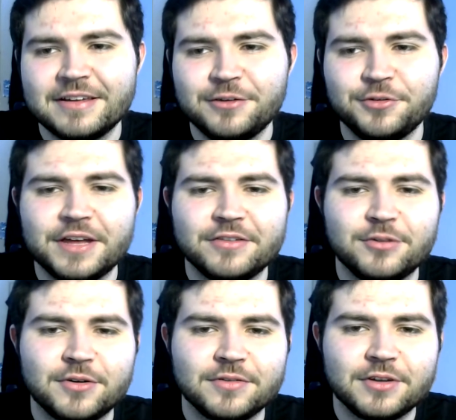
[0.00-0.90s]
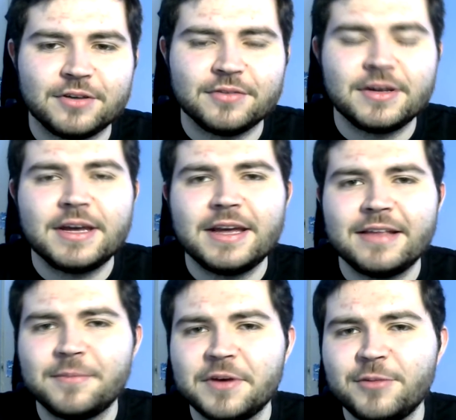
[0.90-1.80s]
and all that sort of stuff.
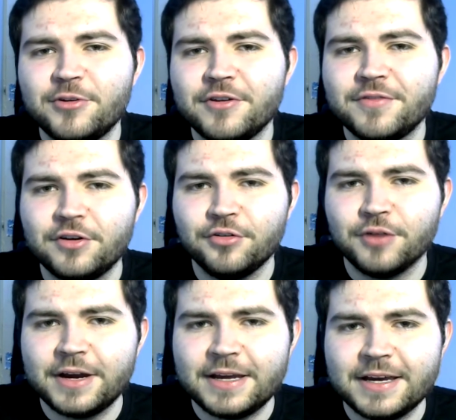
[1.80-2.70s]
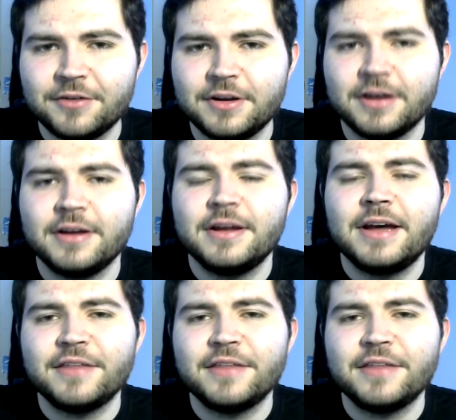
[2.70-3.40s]
It's a bit more of a grey area.